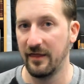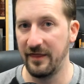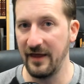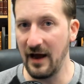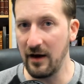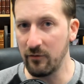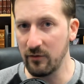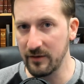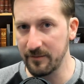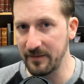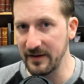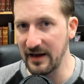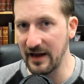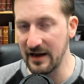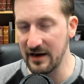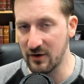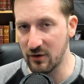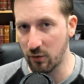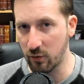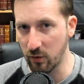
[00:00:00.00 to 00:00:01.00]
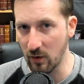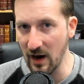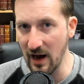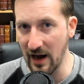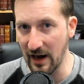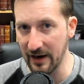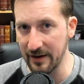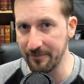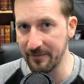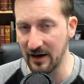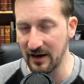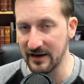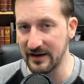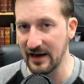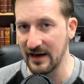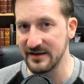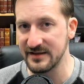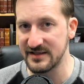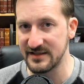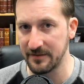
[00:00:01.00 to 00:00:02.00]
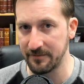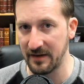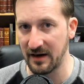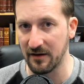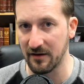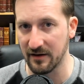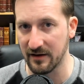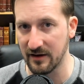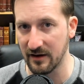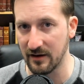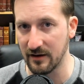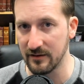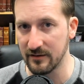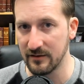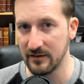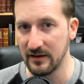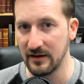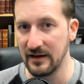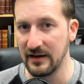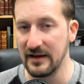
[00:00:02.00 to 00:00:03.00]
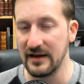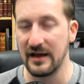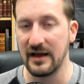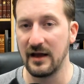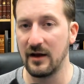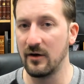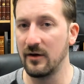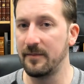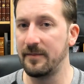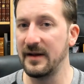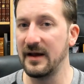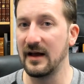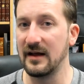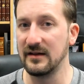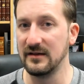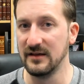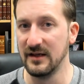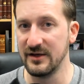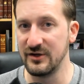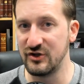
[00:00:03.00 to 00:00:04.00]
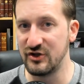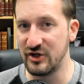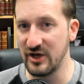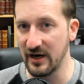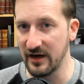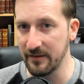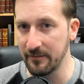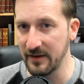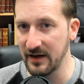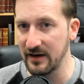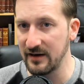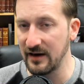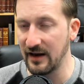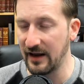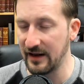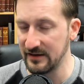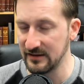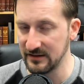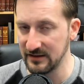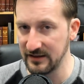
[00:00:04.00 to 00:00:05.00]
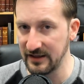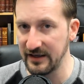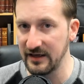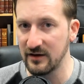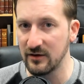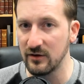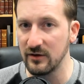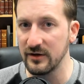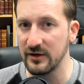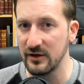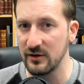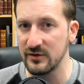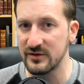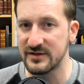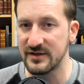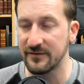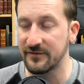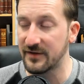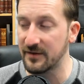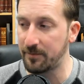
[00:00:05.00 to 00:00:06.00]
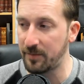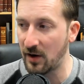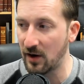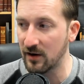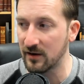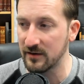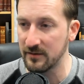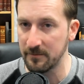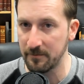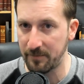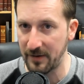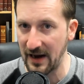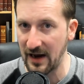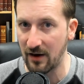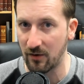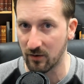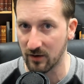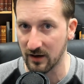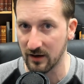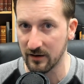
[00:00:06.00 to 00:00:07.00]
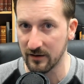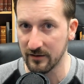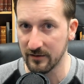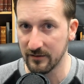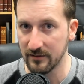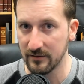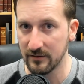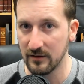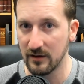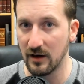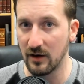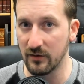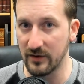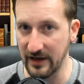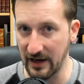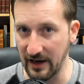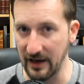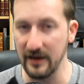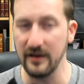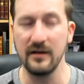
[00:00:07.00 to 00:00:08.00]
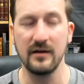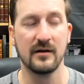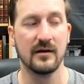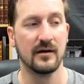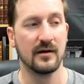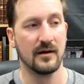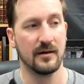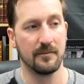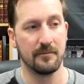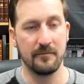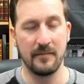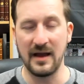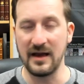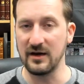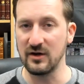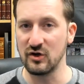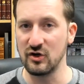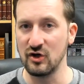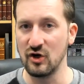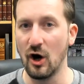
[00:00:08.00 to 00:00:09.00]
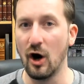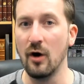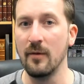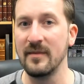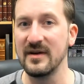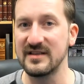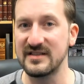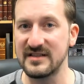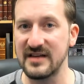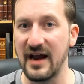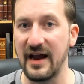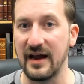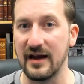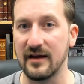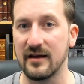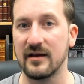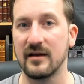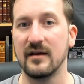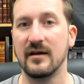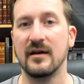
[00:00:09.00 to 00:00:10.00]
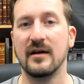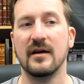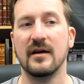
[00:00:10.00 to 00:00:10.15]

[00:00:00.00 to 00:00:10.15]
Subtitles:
That would be a crime against America. It would be a legitimate and legal use of the pardon power. Okay? Make no mistake.